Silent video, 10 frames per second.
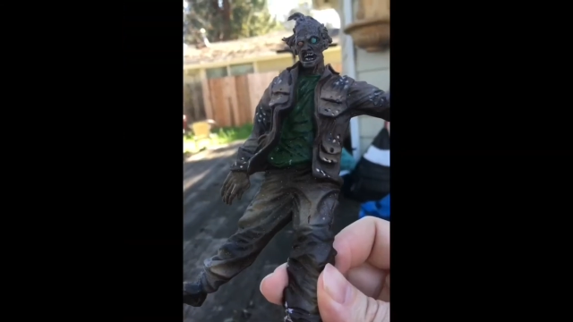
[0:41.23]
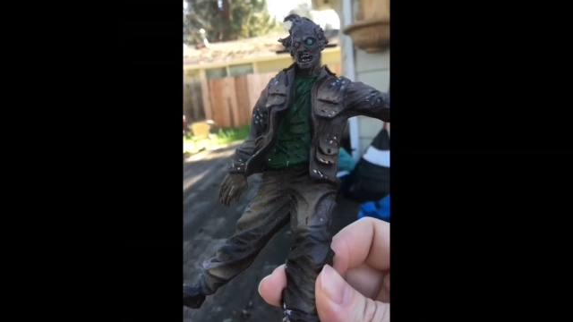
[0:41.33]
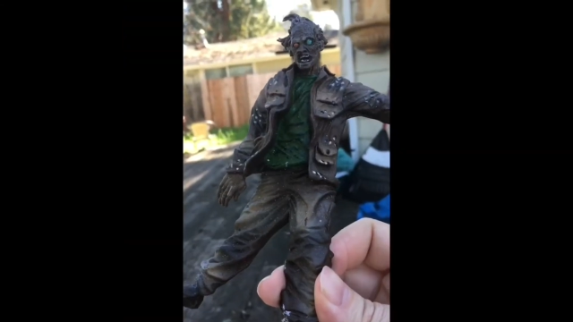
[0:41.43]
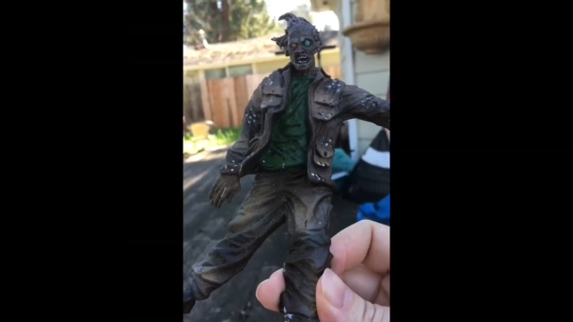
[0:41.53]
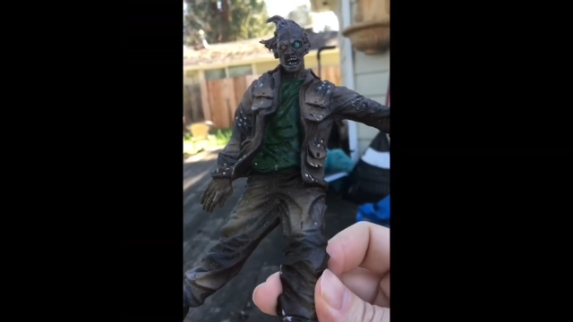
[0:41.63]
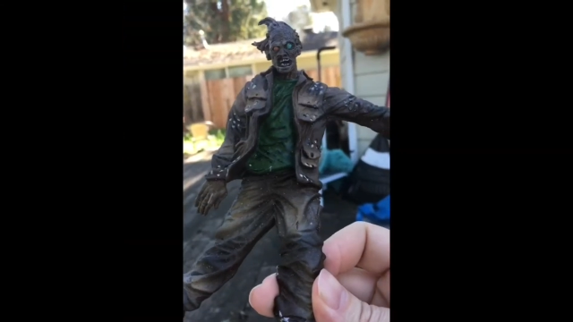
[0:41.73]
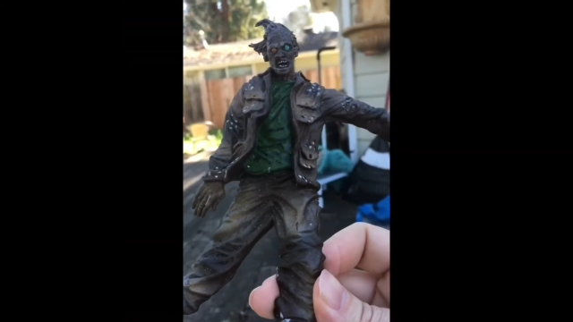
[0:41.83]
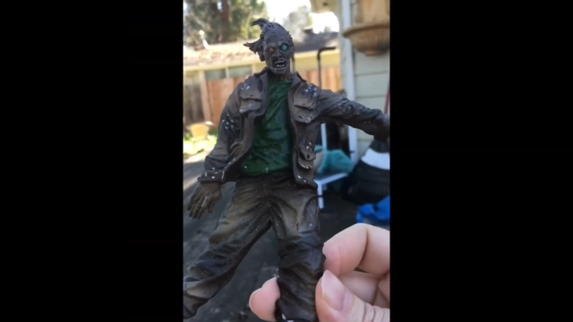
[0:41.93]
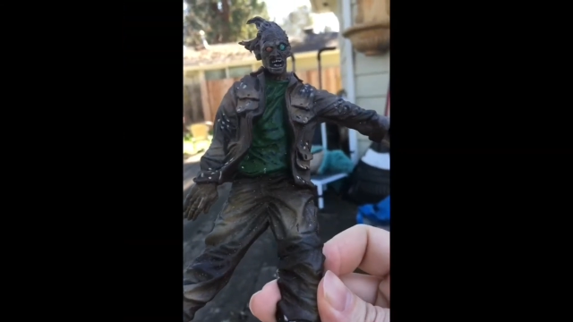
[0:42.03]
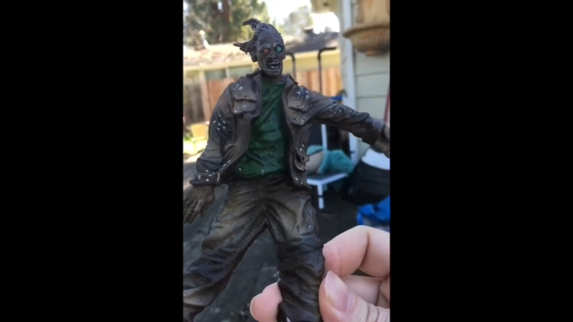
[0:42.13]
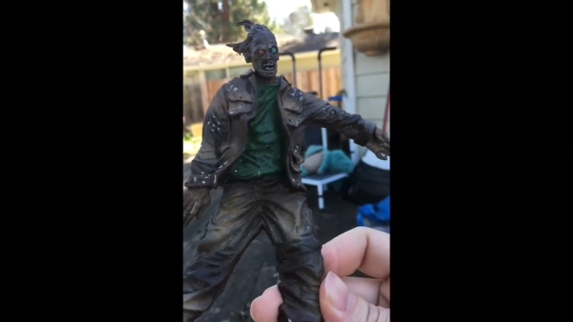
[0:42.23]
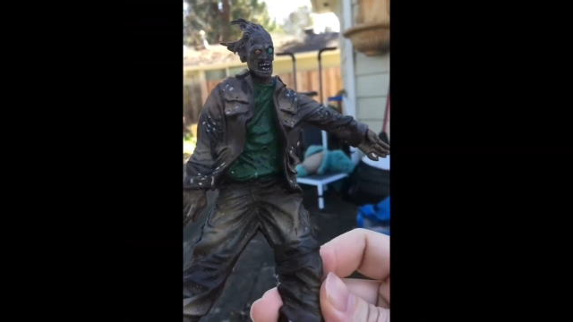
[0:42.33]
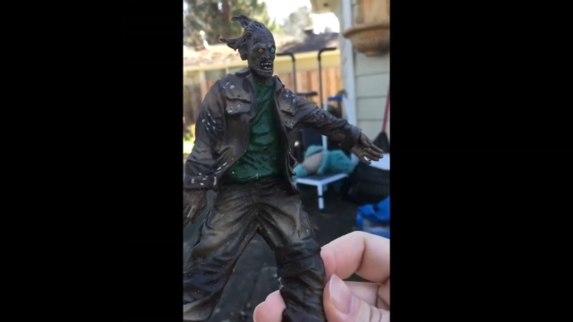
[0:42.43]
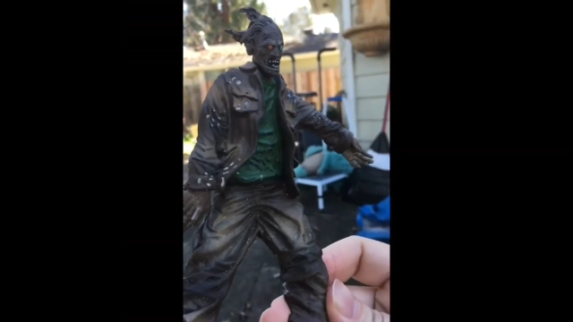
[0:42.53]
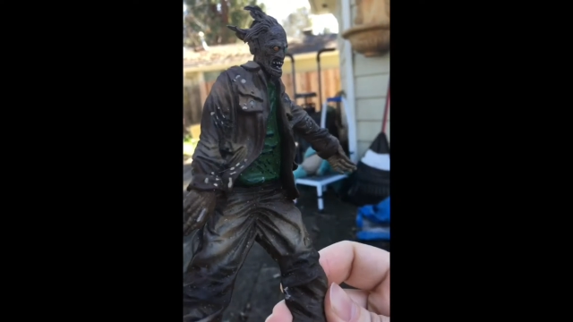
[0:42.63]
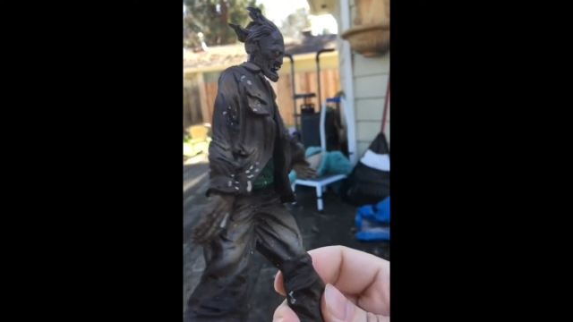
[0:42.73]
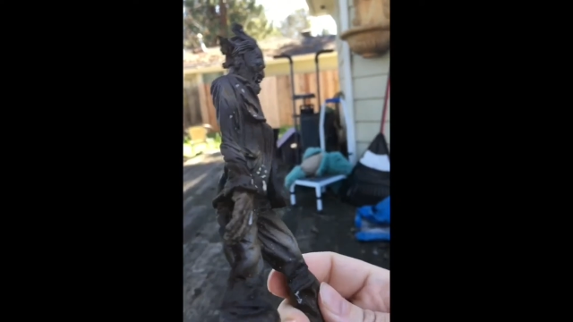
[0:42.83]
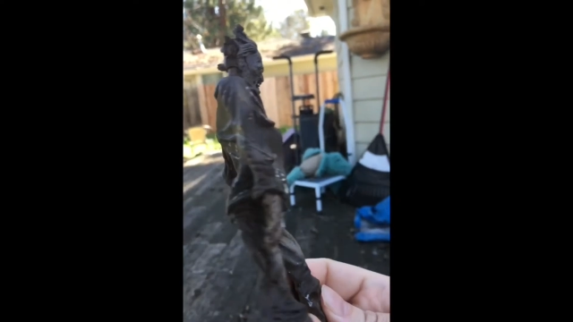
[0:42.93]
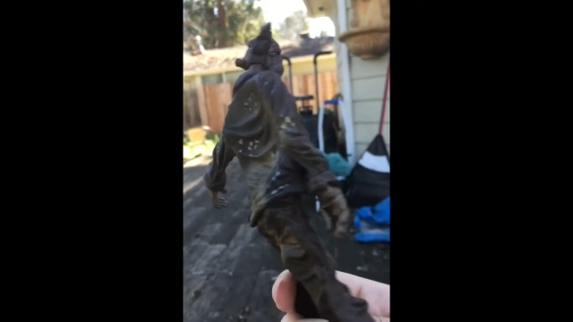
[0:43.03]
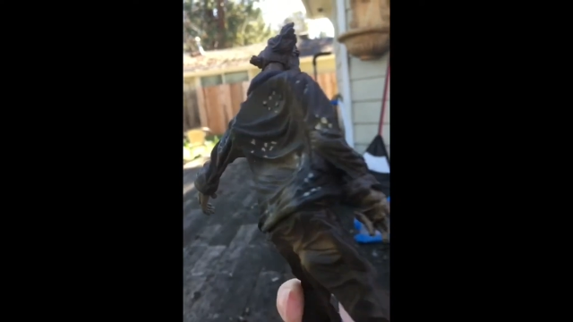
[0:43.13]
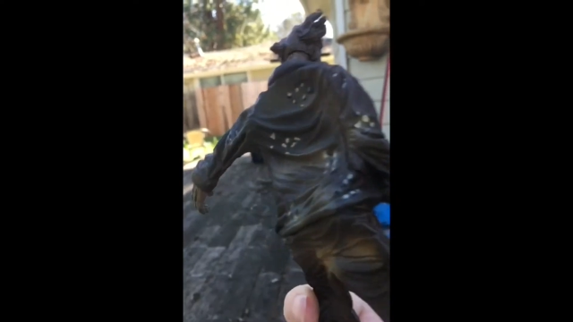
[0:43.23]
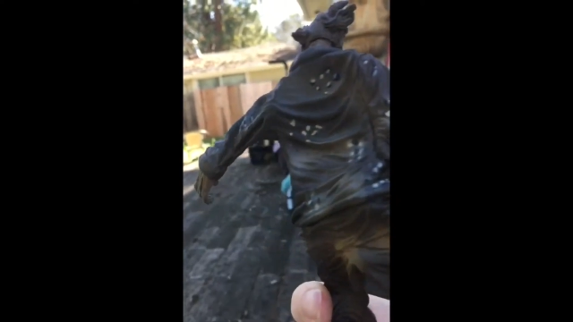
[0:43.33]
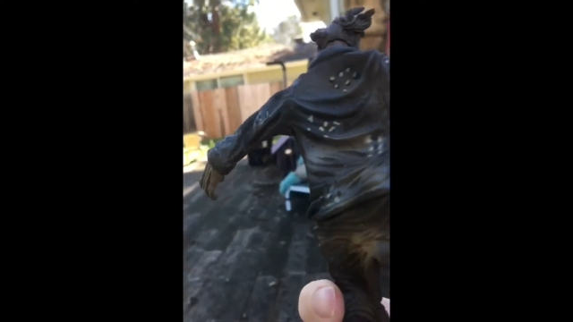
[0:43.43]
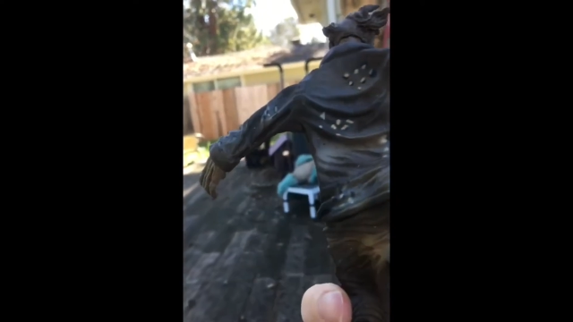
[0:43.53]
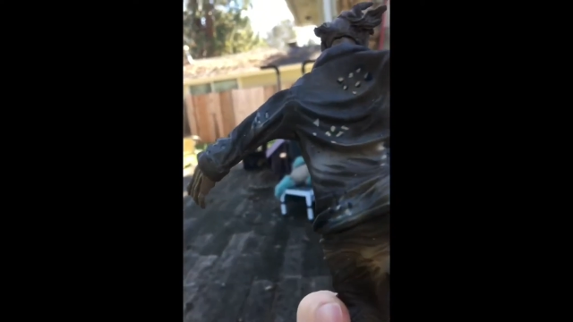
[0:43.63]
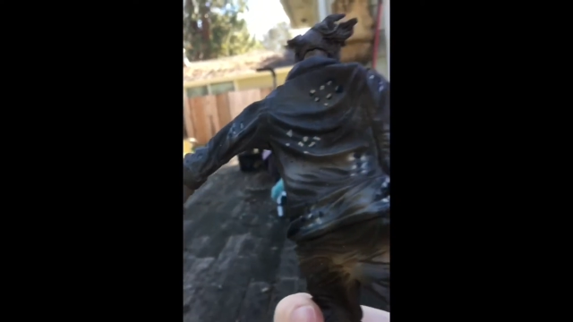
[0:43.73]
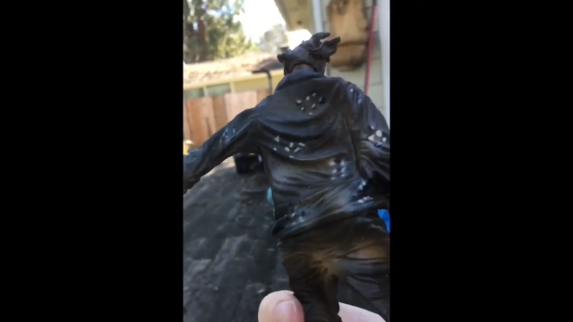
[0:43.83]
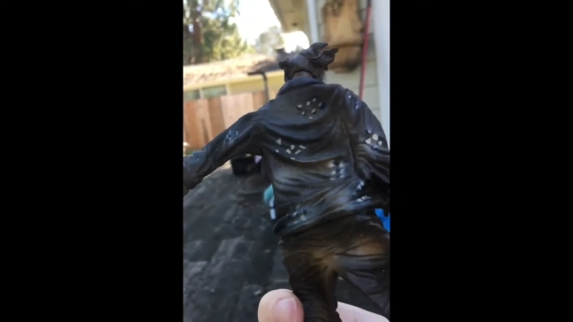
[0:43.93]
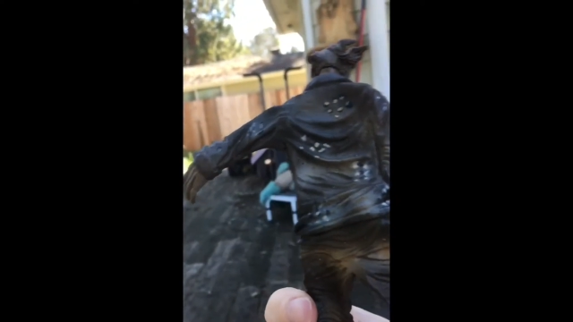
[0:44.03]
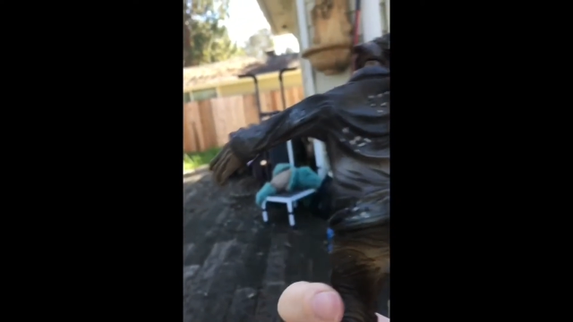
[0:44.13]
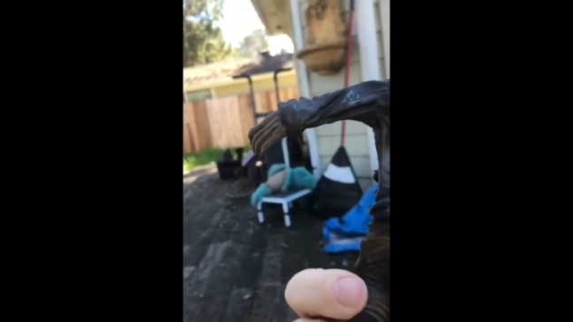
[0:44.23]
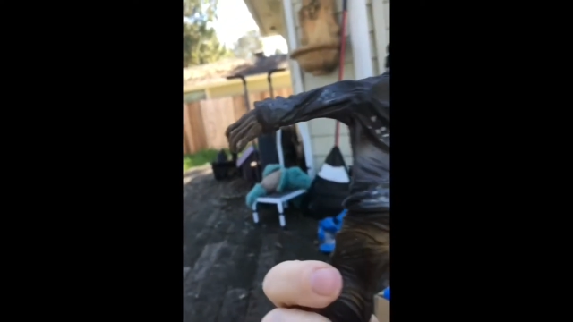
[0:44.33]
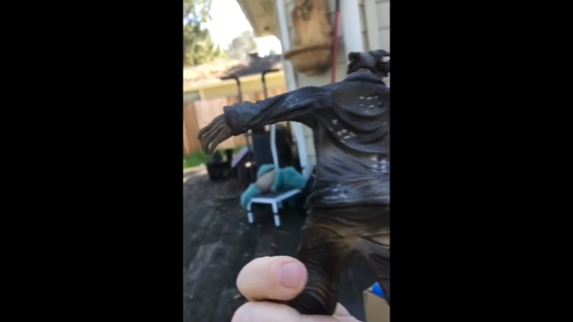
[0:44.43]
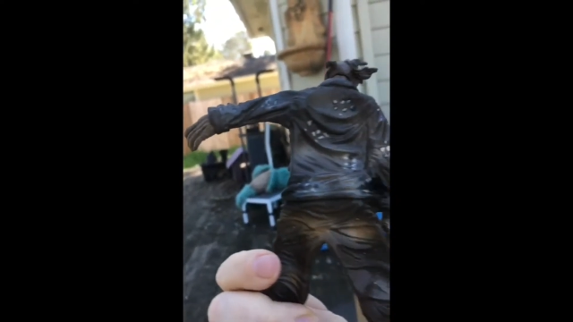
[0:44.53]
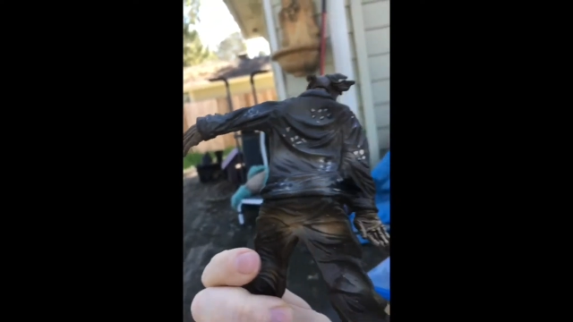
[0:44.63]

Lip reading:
(no speaker visible)